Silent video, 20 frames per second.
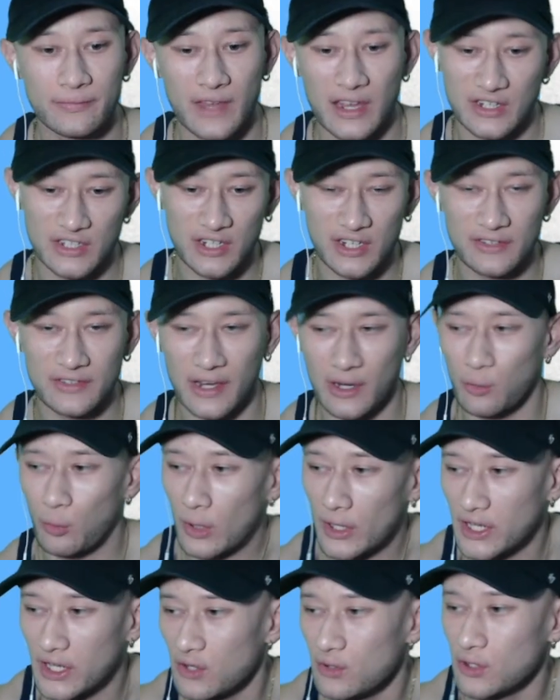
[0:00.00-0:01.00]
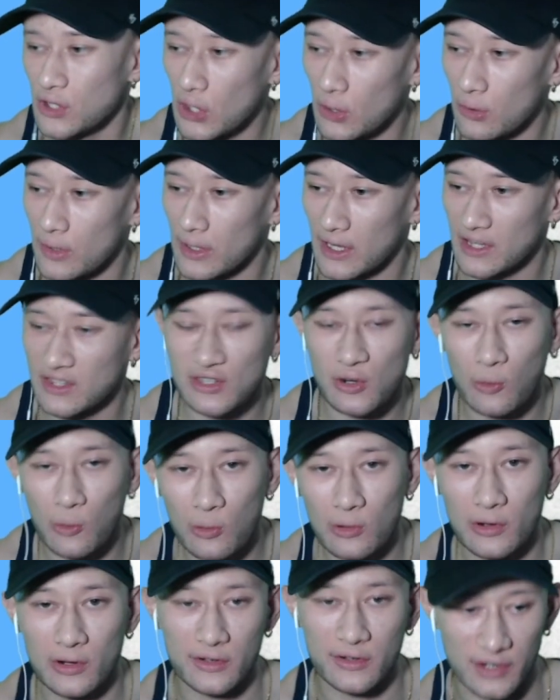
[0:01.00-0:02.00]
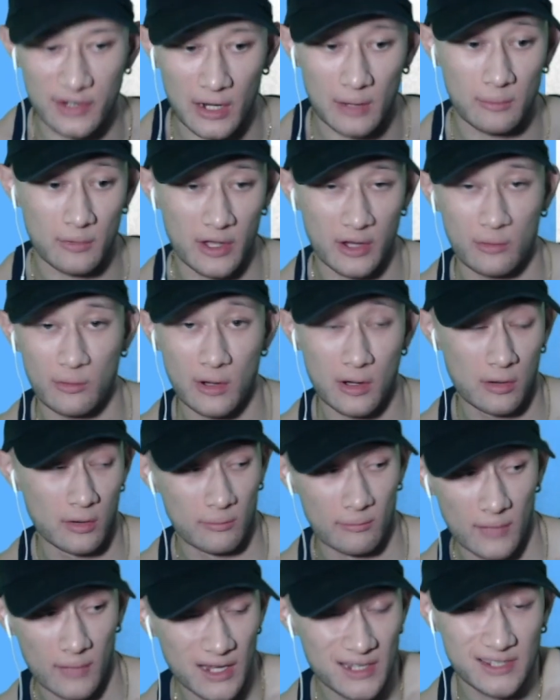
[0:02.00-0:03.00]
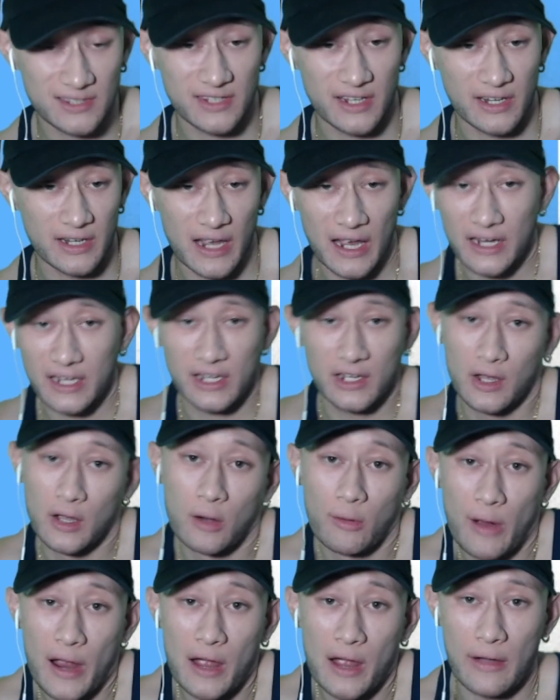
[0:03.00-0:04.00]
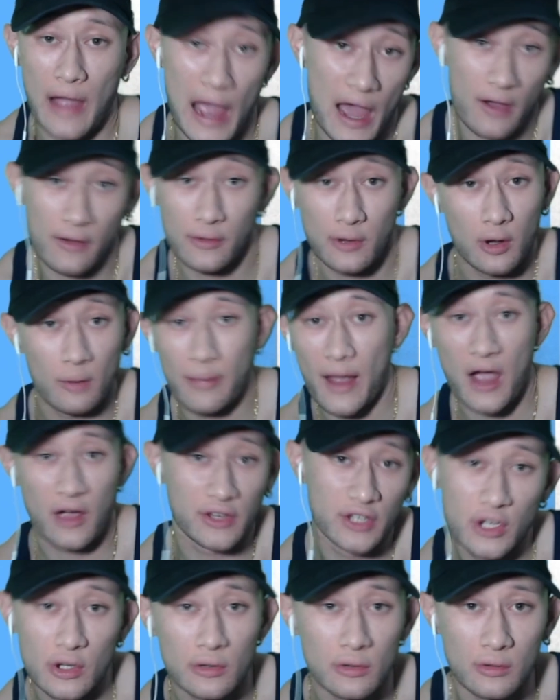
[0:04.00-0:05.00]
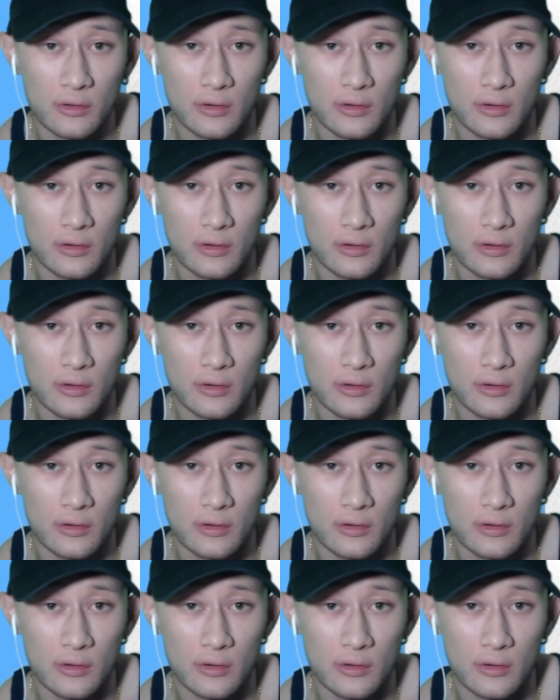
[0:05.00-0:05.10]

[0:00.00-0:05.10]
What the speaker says: she's like, what are you doing? It's quarantine. I'm like, well, in my city, I can go out. I don't know about you.